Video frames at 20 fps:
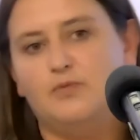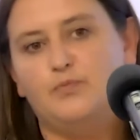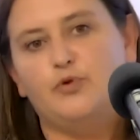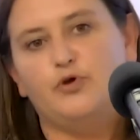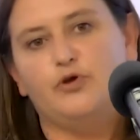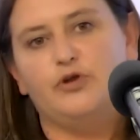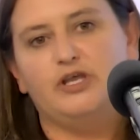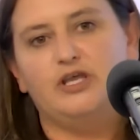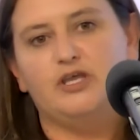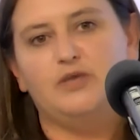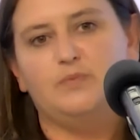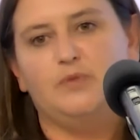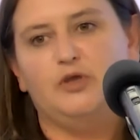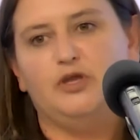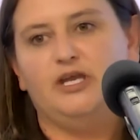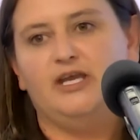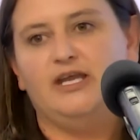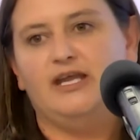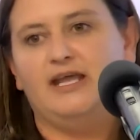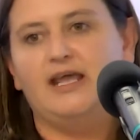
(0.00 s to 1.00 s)
the broader
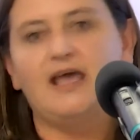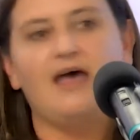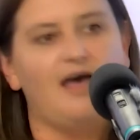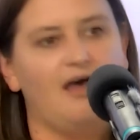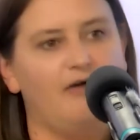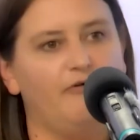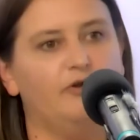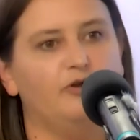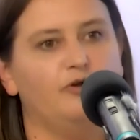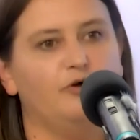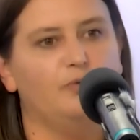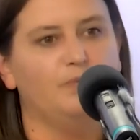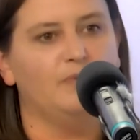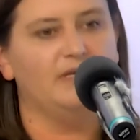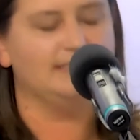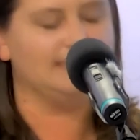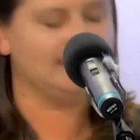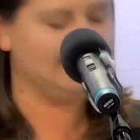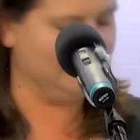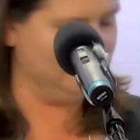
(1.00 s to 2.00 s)
community are
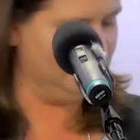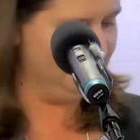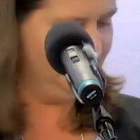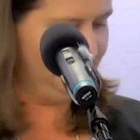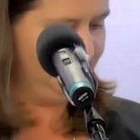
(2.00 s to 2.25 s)
enormous.